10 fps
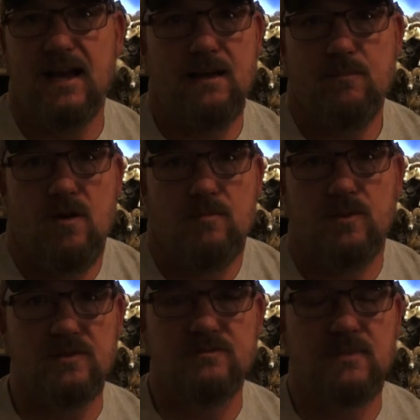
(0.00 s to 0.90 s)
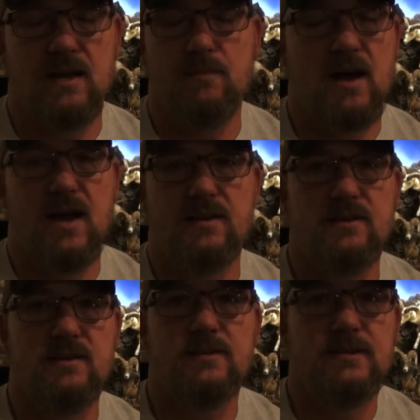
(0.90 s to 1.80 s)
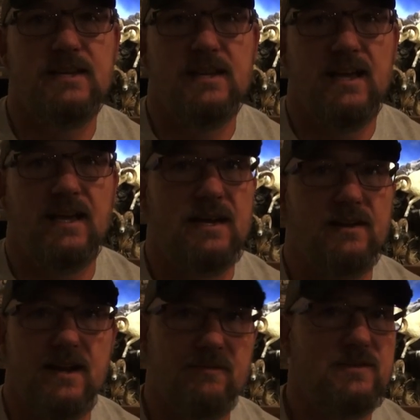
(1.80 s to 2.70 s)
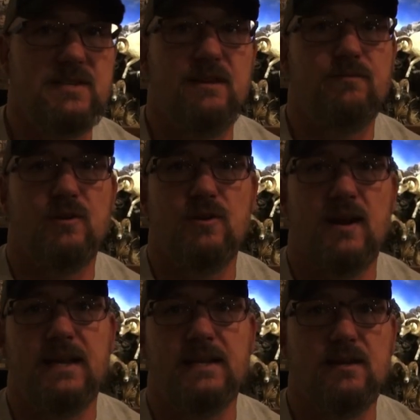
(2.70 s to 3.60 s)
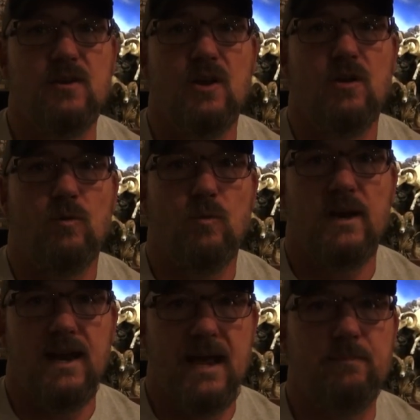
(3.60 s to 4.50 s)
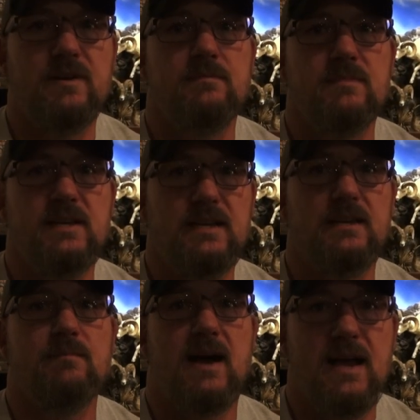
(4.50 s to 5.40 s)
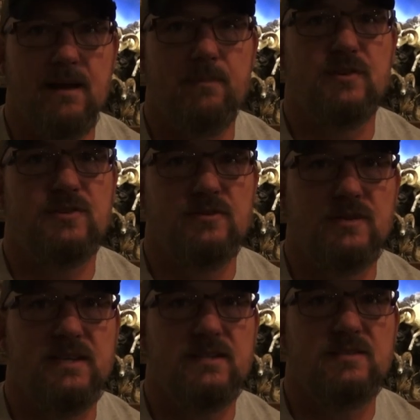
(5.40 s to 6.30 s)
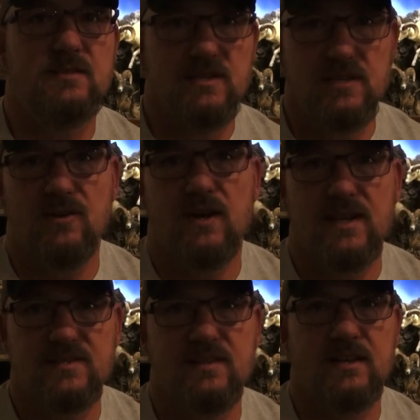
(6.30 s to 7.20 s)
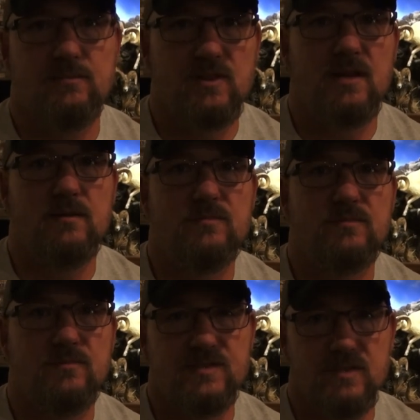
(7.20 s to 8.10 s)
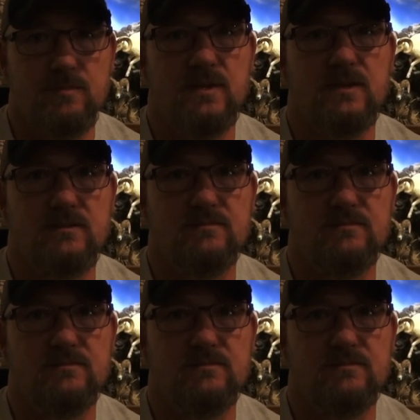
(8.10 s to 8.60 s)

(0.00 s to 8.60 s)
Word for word: I'm humbled, I'm honored, and I'll never take for granted what happened to me and my opportunity to be a Grand Slam Club recipient.